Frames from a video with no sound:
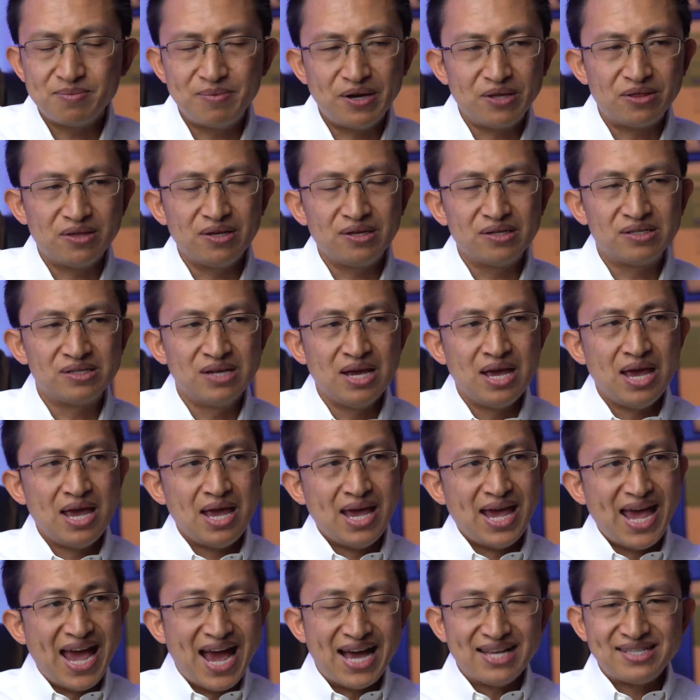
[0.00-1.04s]
about this,
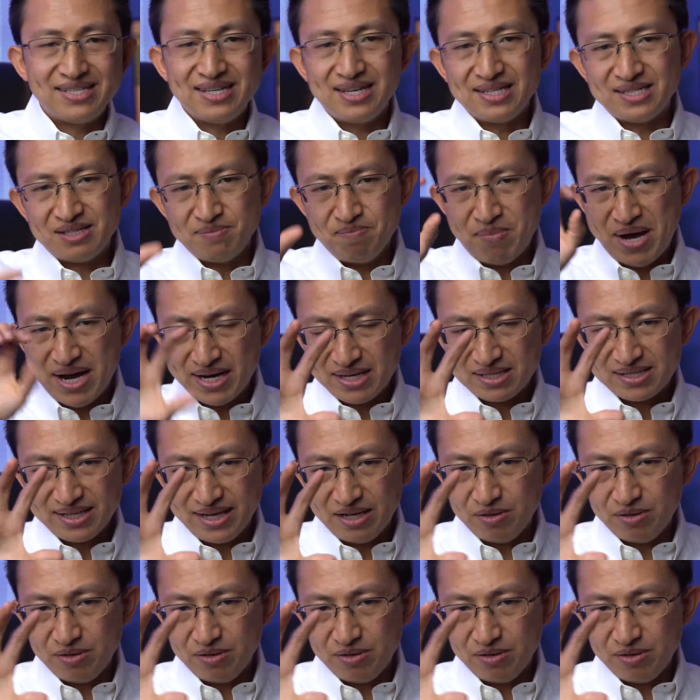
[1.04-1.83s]
assets minus